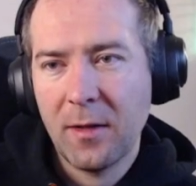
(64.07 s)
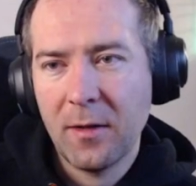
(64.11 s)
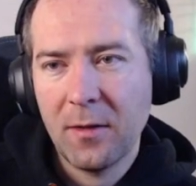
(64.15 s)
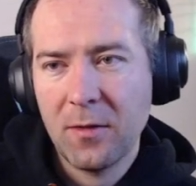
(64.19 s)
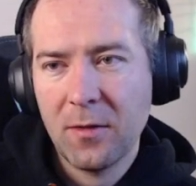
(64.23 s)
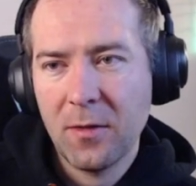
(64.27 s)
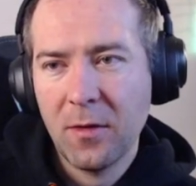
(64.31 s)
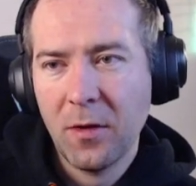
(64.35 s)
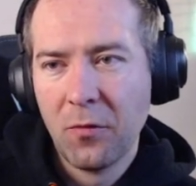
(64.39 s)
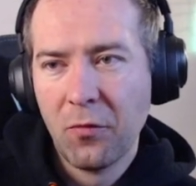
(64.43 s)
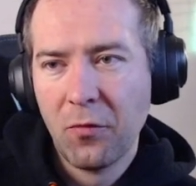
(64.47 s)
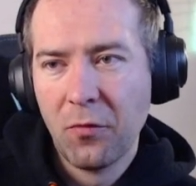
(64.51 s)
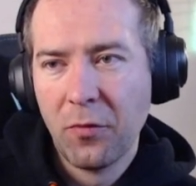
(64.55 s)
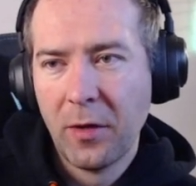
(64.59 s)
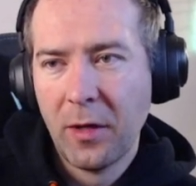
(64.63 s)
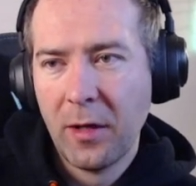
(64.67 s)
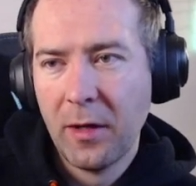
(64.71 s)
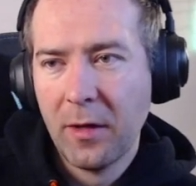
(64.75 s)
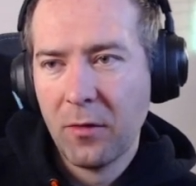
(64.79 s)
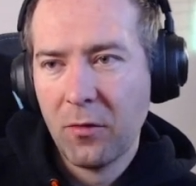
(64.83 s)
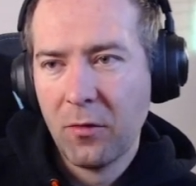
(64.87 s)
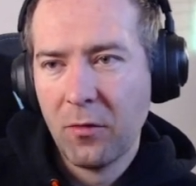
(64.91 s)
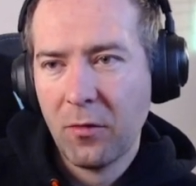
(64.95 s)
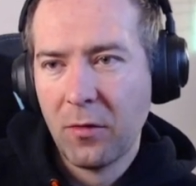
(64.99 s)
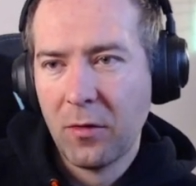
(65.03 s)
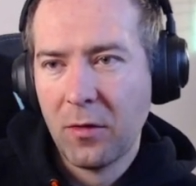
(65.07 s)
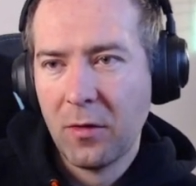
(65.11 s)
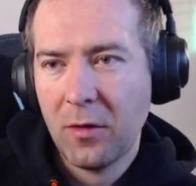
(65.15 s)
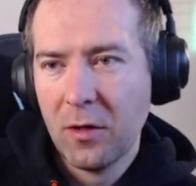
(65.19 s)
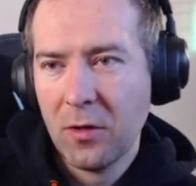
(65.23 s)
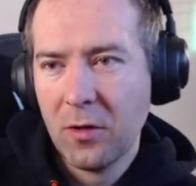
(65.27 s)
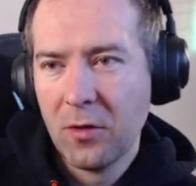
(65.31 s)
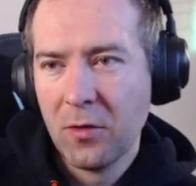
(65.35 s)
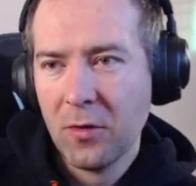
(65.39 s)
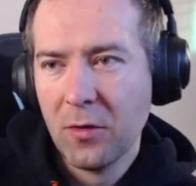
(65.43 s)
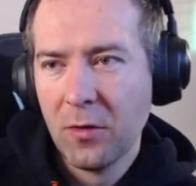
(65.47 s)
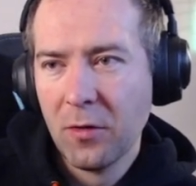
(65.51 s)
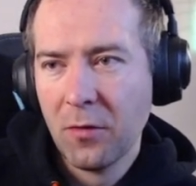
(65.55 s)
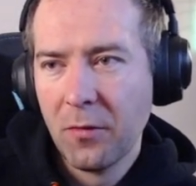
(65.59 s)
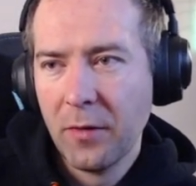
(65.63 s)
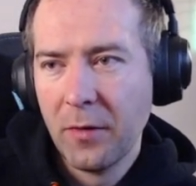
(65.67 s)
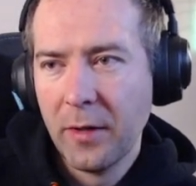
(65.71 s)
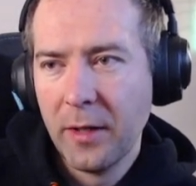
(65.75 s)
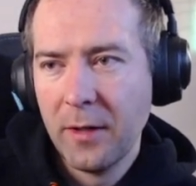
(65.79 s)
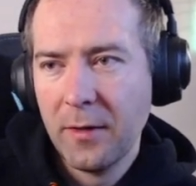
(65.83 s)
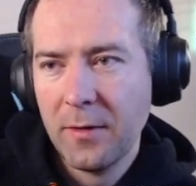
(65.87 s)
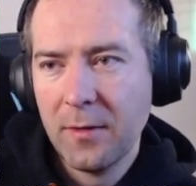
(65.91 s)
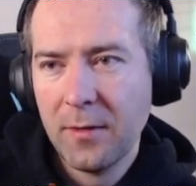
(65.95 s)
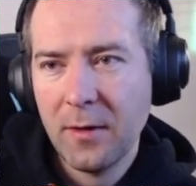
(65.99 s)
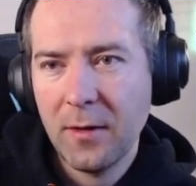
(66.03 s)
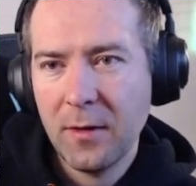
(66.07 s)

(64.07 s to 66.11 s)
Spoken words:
it's not really a traditional race,